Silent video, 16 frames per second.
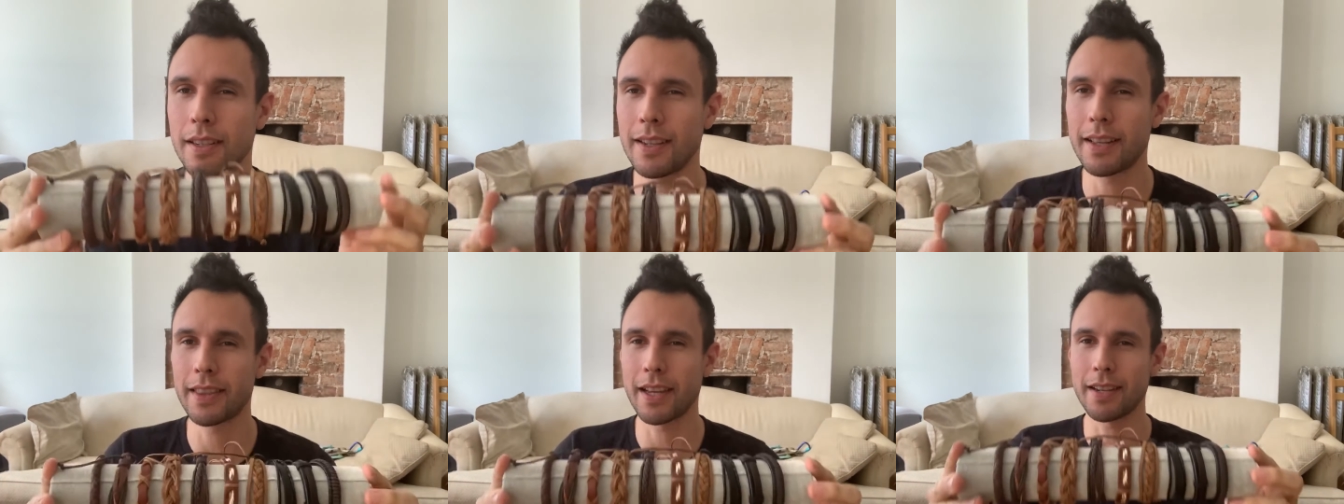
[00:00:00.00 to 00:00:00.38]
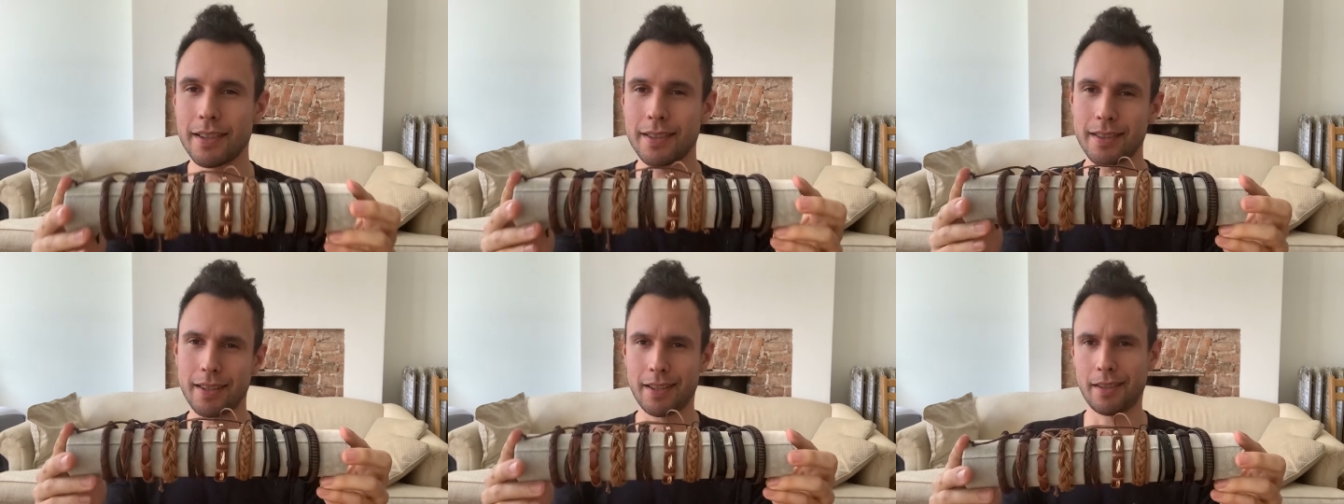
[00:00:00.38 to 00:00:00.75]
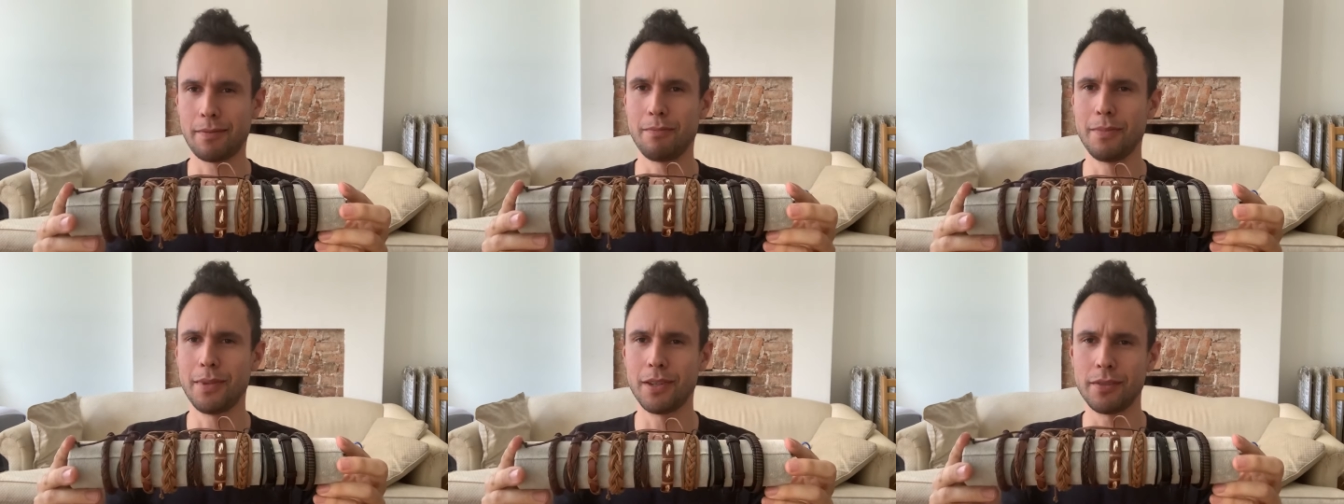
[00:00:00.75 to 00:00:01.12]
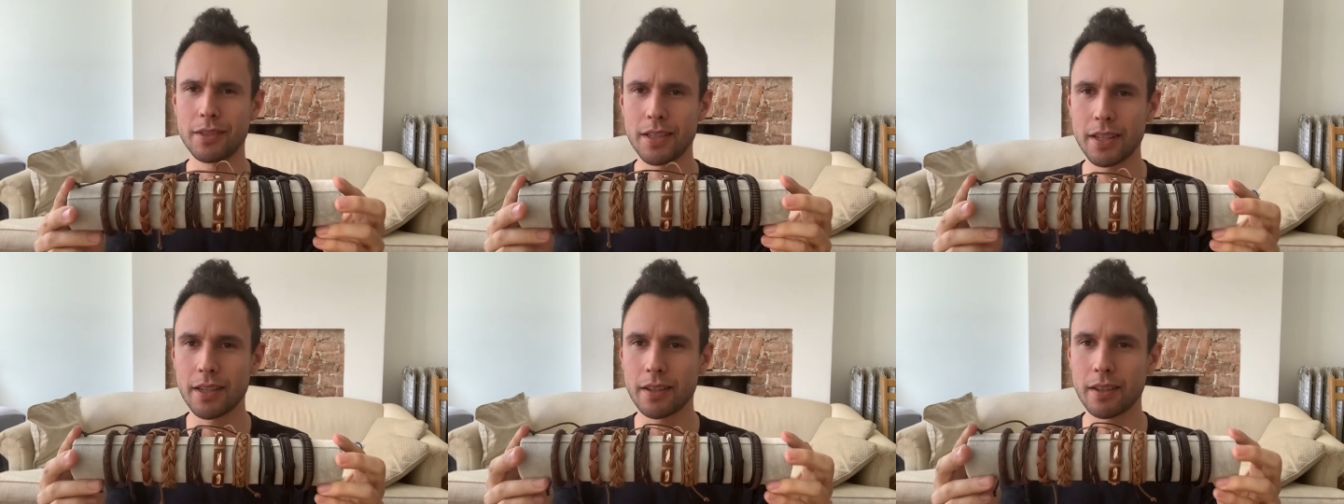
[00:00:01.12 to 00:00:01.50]
Not that it's like middle
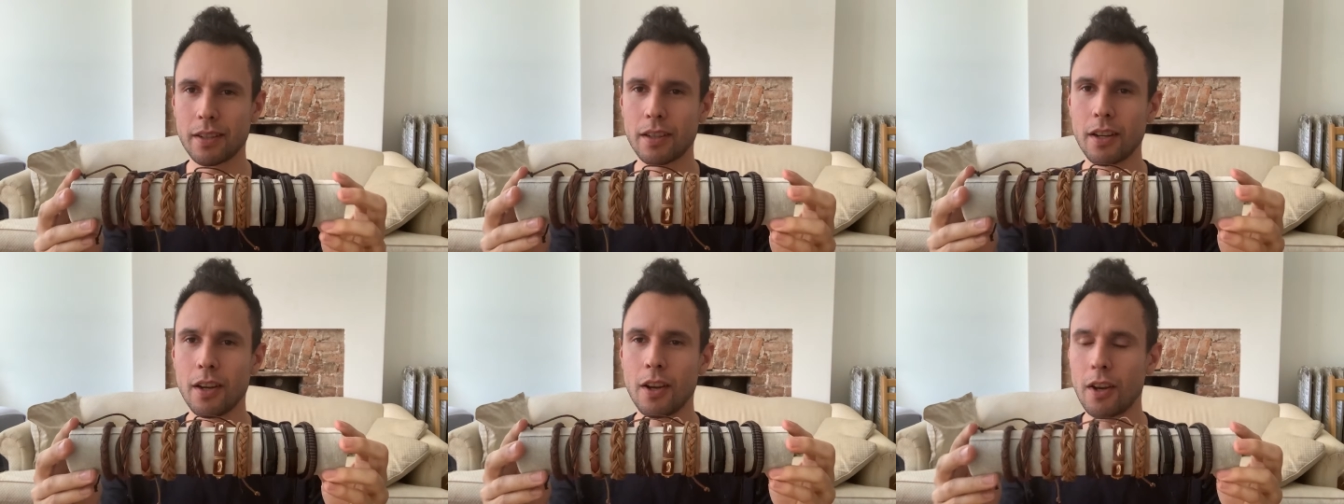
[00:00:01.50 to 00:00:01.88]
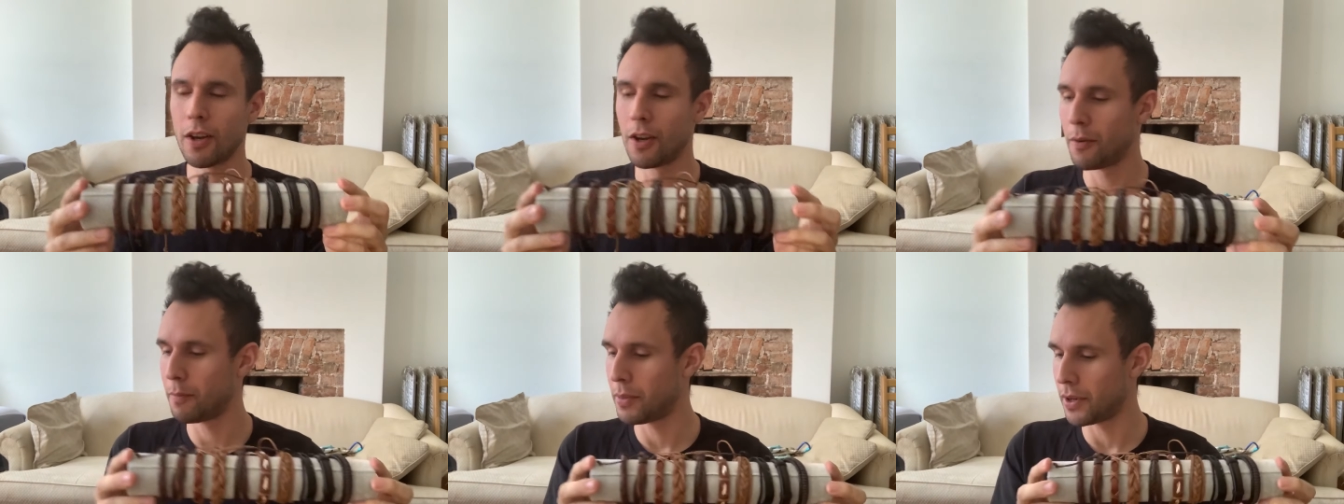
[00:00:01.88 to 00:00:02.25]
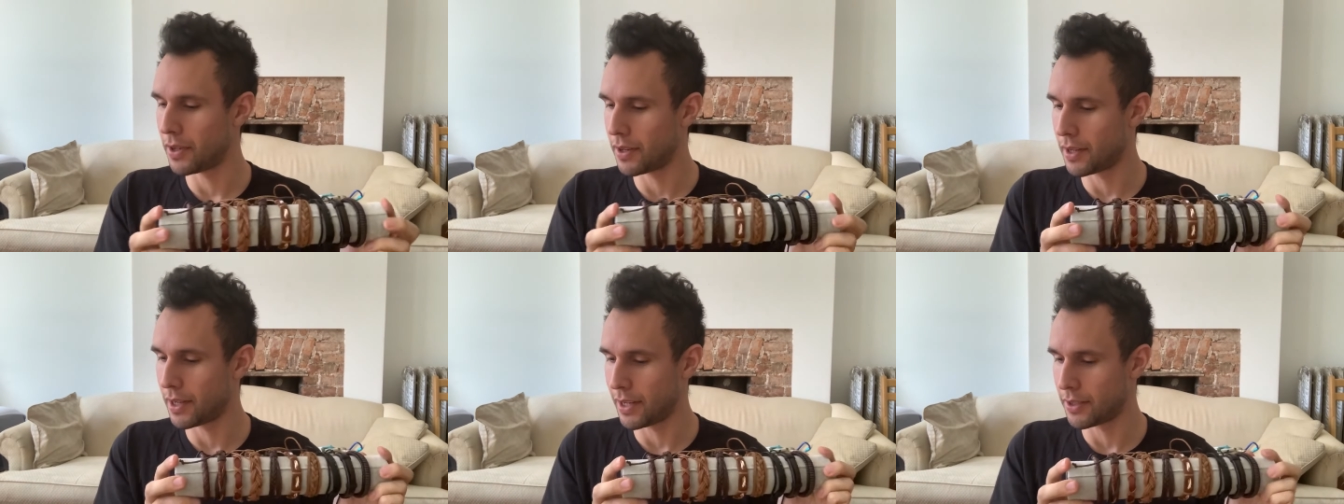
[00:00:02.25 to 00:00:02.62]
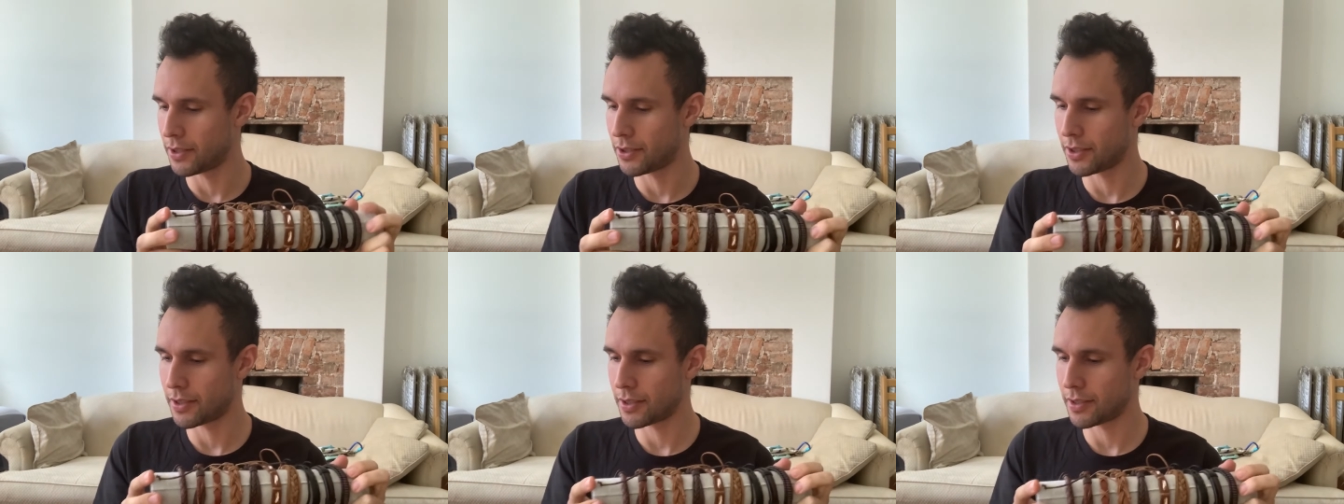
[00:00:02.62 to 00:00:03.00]
tier, but it's
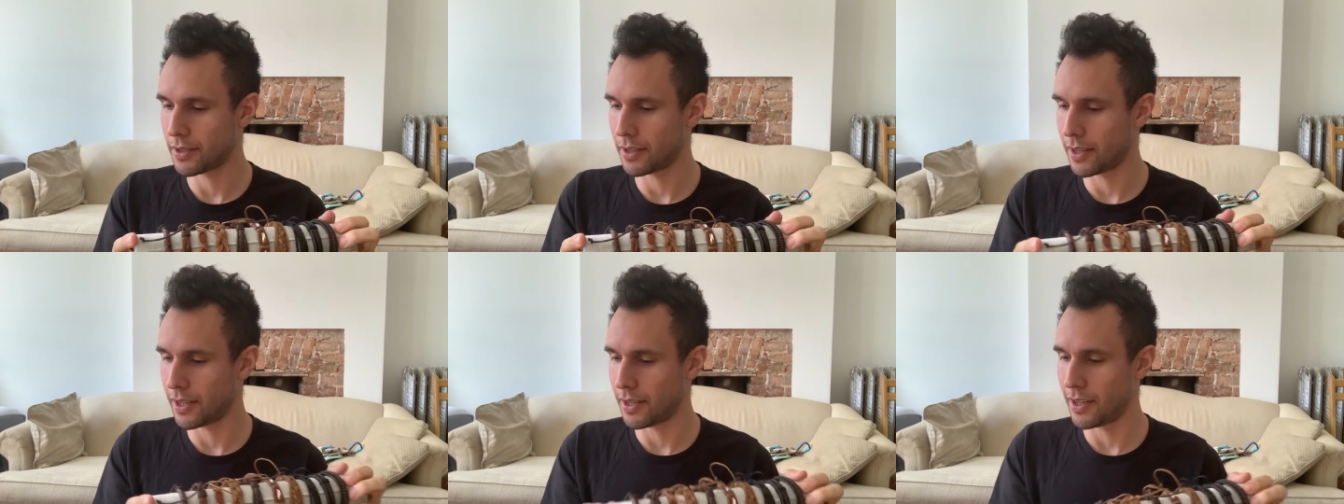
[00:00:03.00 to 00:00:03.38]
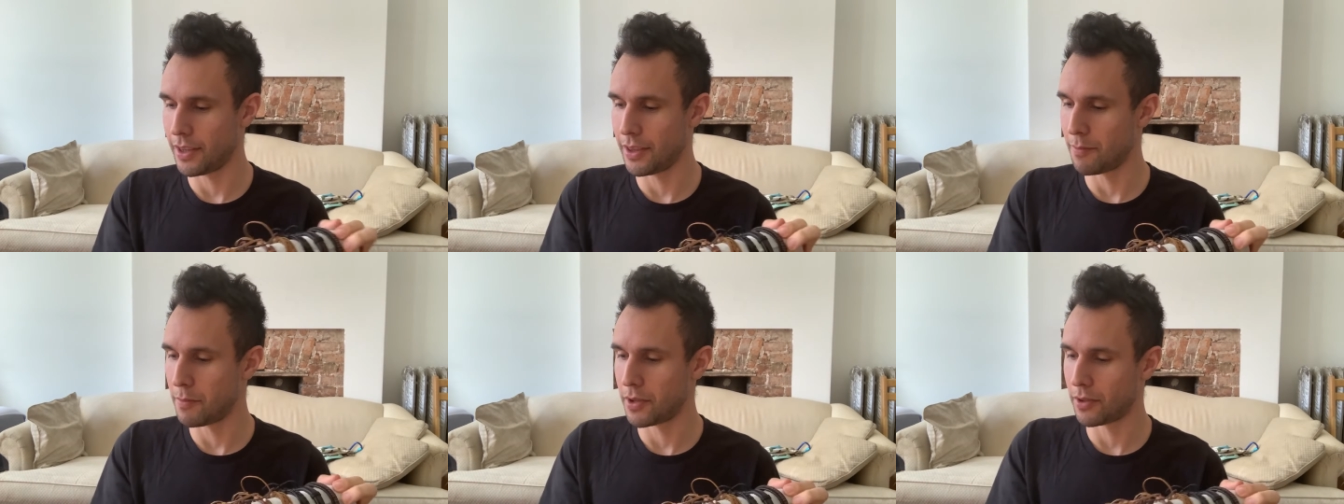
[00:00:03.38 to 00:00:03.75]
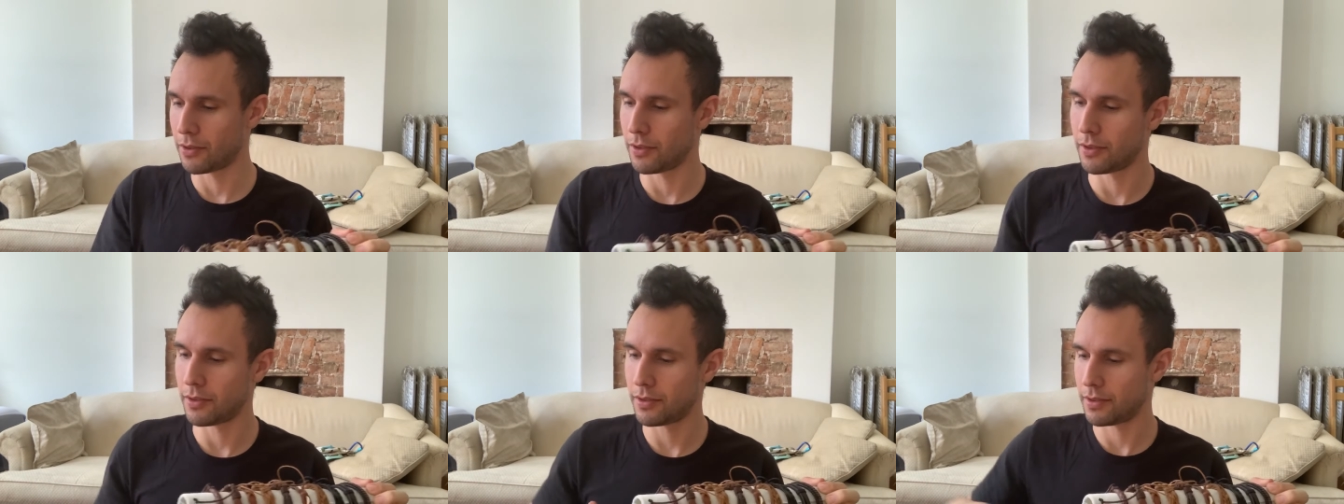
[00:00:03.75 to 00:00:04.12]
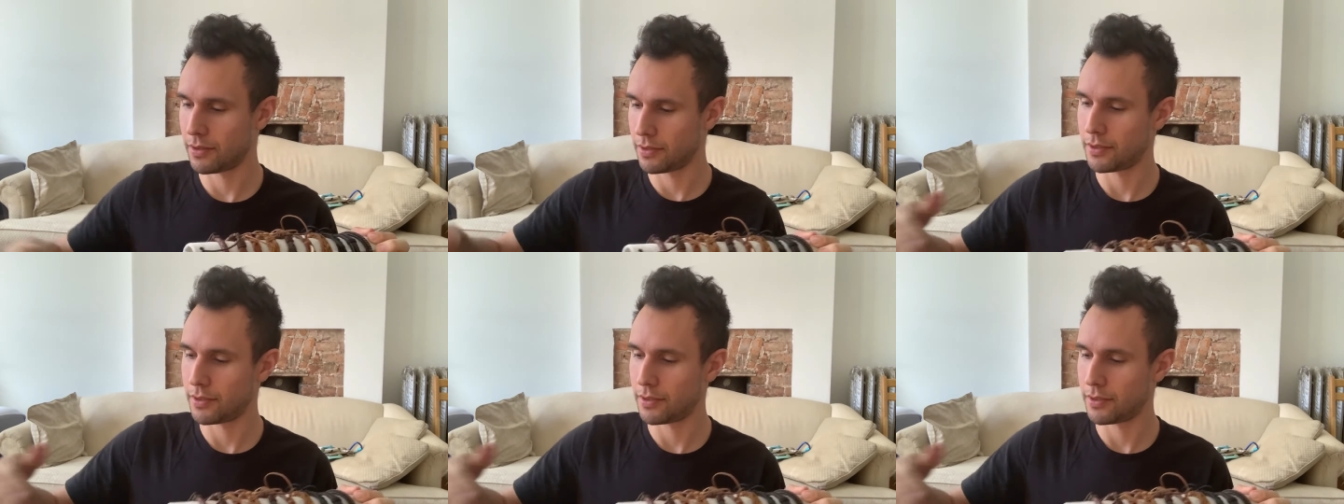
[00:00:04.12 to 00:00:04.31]
just in the middle